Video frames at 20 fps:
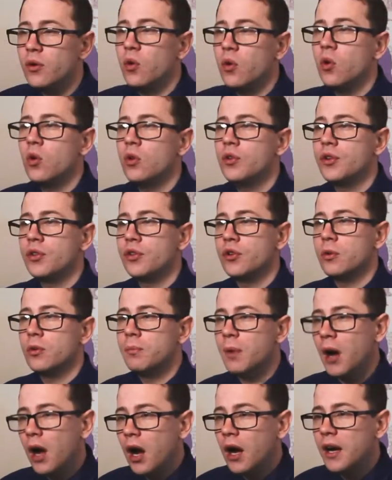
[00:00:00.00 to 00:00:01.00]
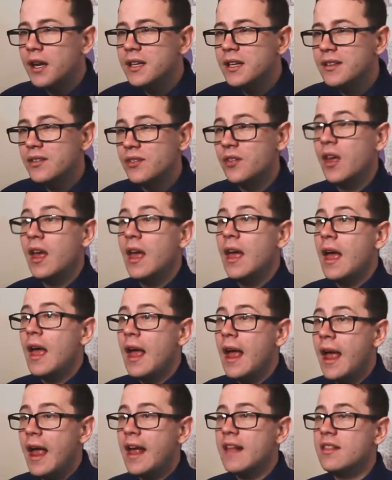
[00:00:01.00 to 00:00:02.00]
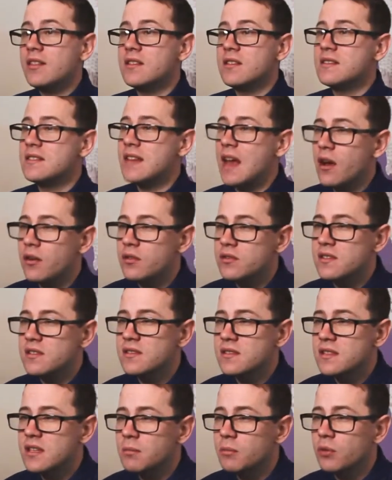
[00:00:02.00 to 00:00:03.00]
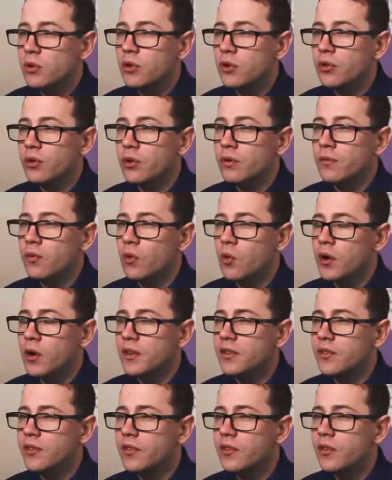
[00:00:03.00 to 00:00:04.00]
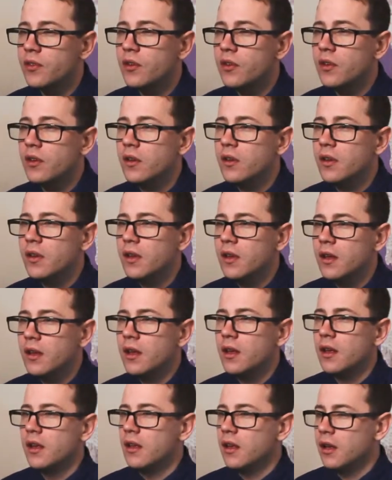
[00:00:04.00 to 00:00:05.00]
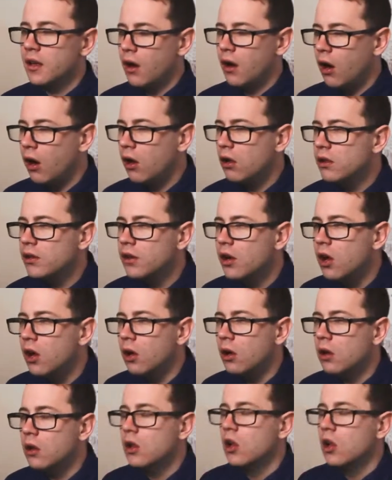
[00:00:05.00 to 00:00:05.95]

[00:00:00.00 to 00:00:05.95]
holding their bodies, and the sounds and timbre of their voice. All in all,